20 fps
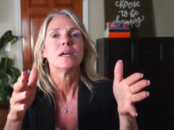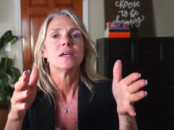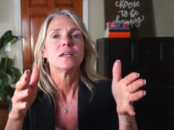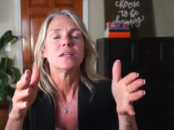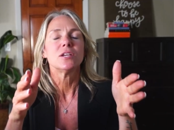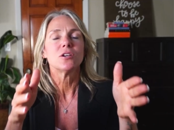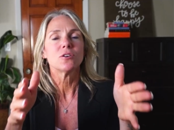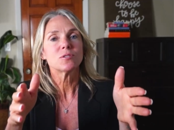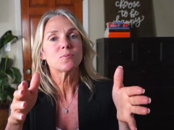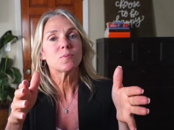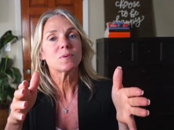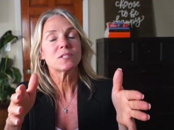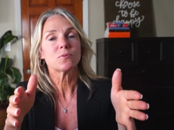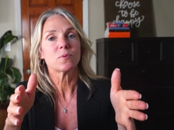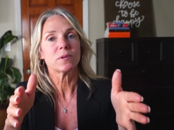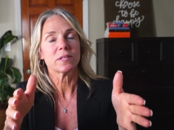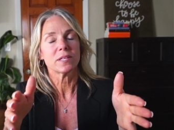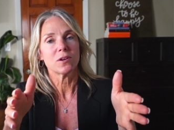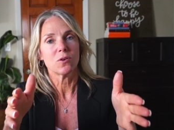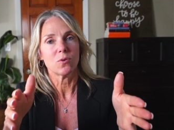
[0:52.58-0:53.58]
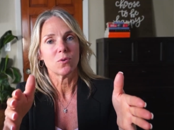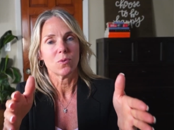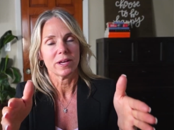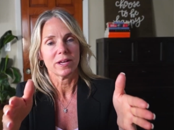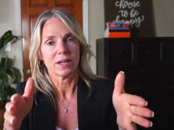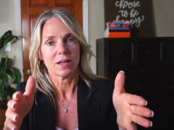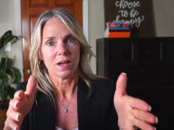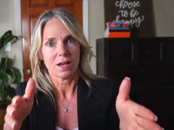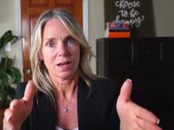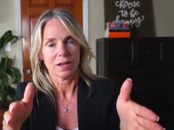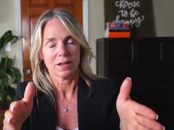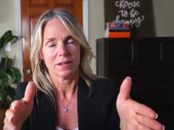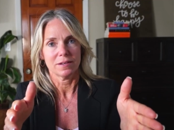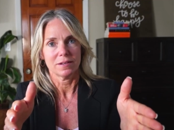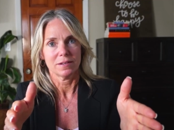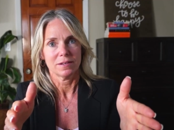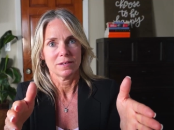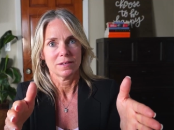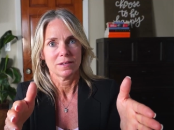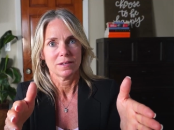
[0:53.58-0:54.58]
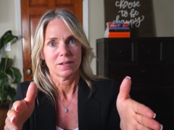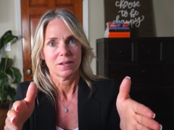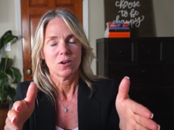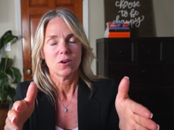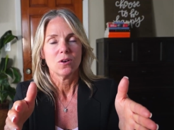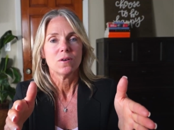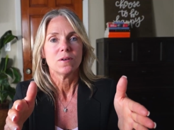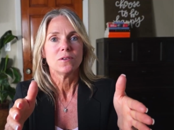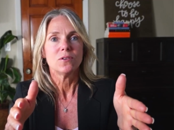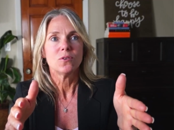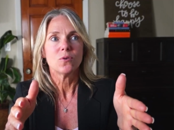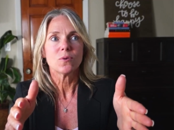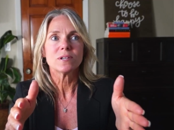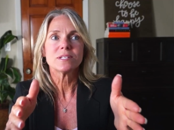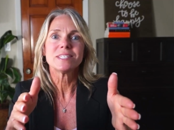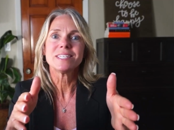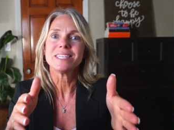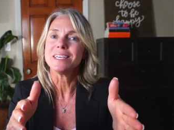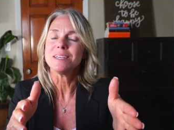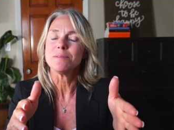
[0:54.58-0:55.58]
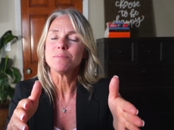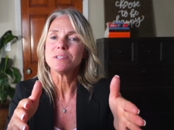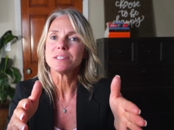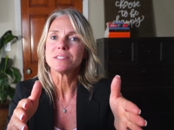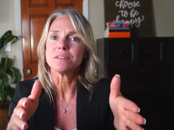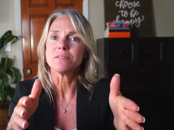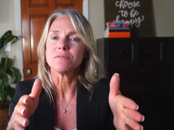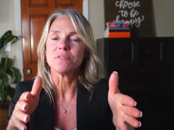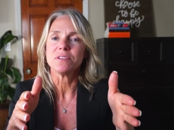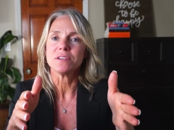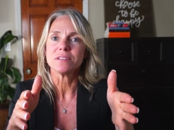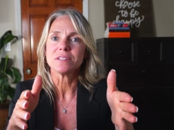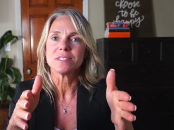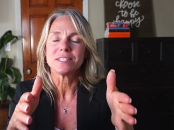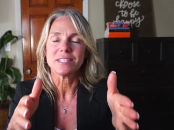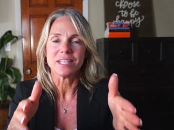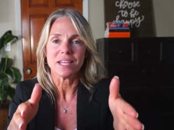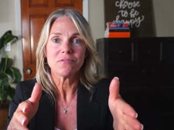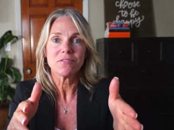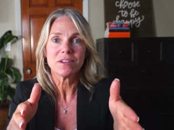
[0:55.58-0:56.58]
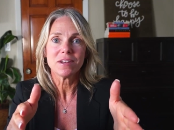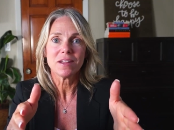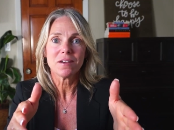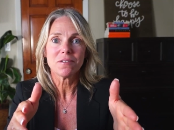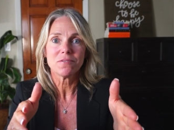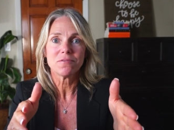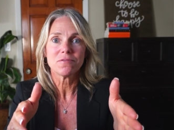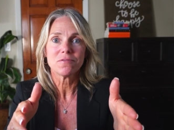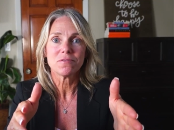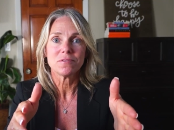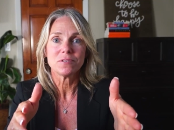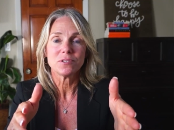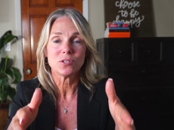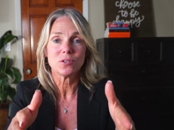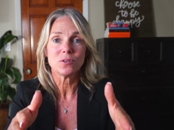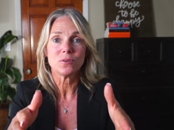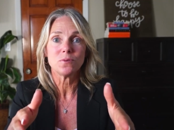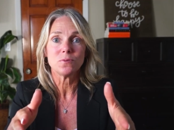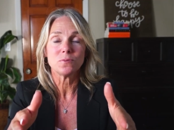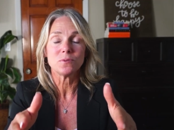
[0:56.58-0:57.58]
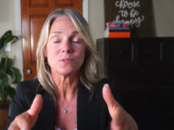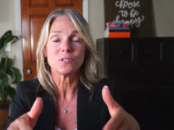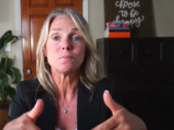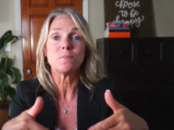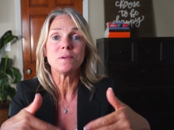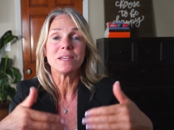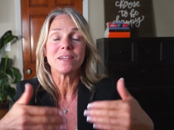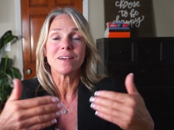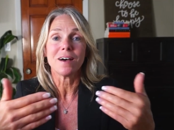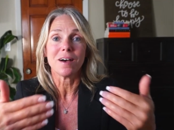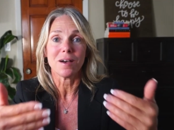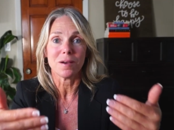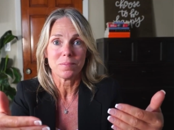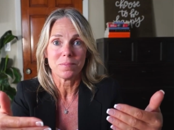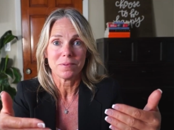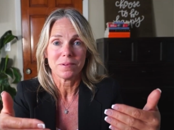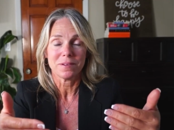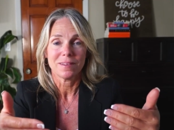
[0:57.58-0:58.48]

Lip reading: Here's what's really going on. Your team doesn't feel safe enough to speak up.